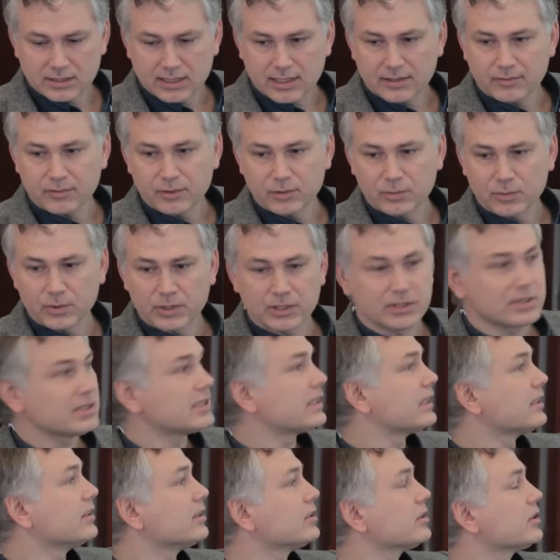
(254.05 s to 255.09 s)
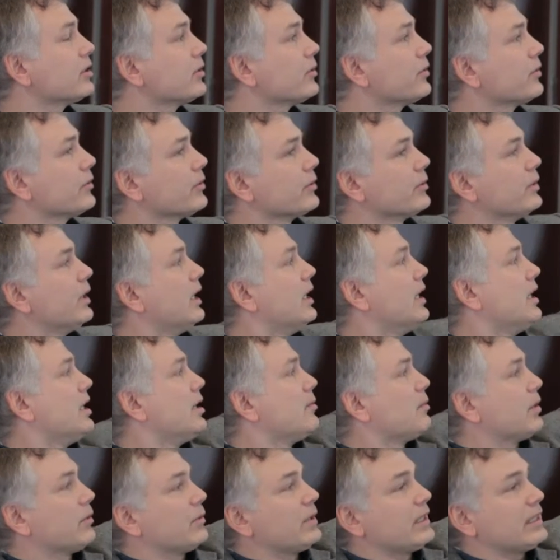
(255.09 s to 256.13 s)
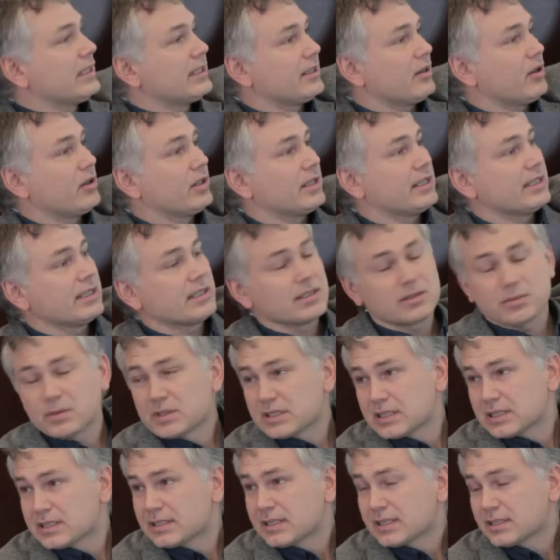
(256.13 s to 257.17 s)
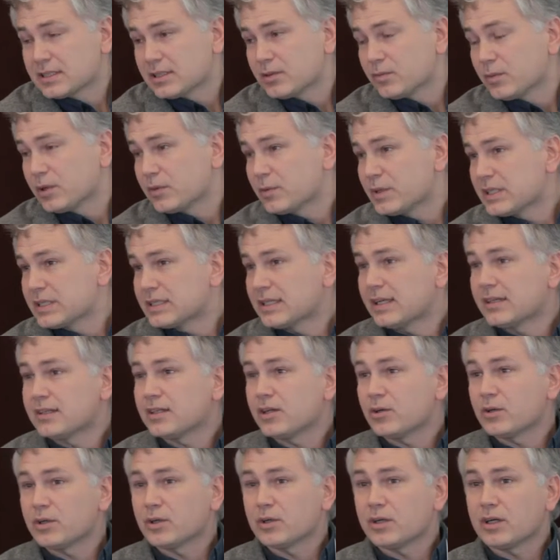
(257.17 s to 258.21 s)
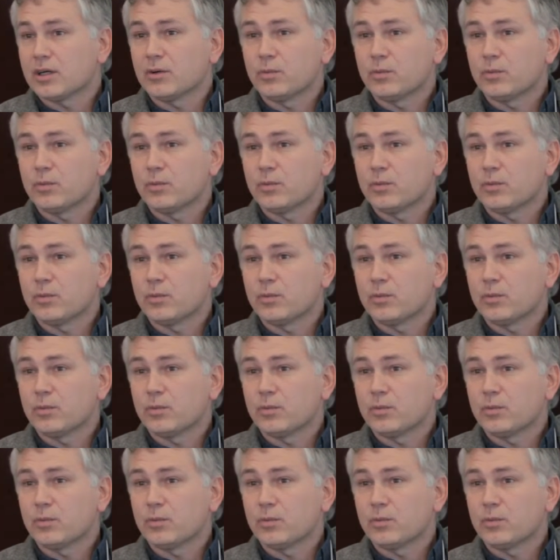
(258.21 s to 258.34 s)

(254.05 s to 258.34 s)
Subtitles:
have the words, didn't show through. But really all it is was a system where we sent out